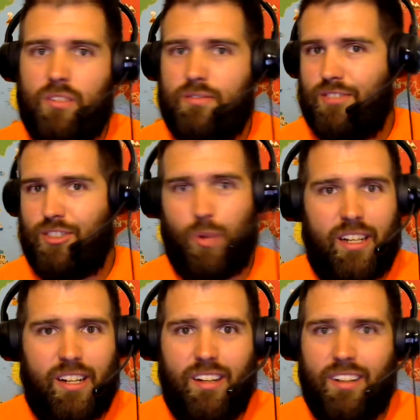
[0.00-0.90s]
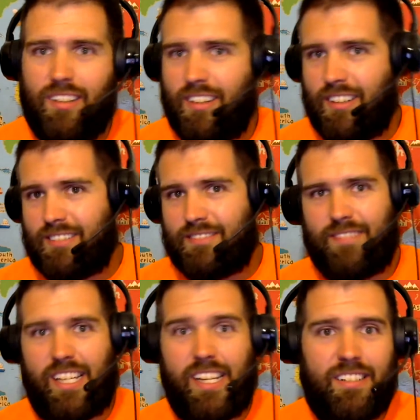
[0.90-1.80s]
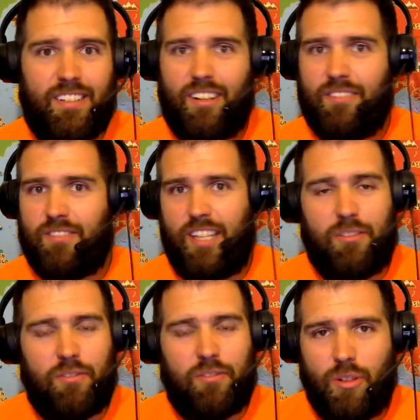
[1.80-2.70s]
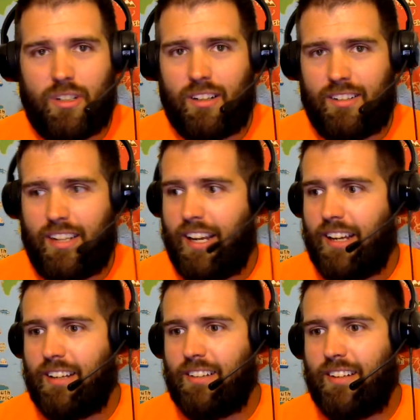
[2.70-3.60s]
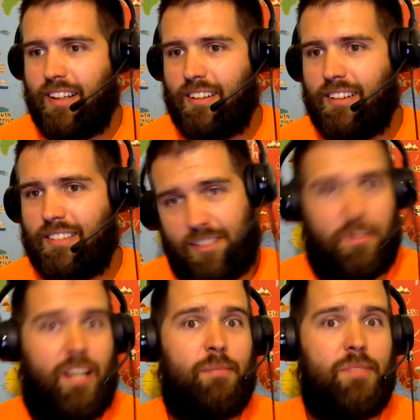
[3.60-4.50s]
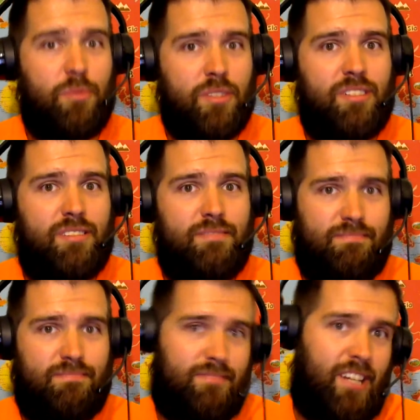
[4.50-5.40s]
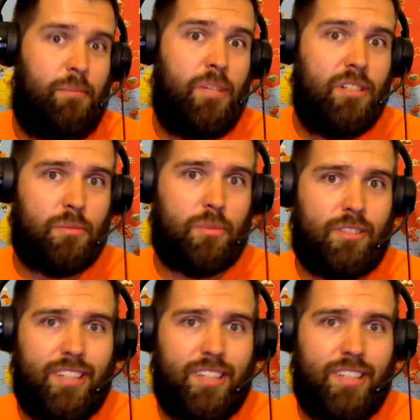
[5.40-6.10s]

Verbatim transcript: sweaty heat of south florida and sometimes it was kind of miserable,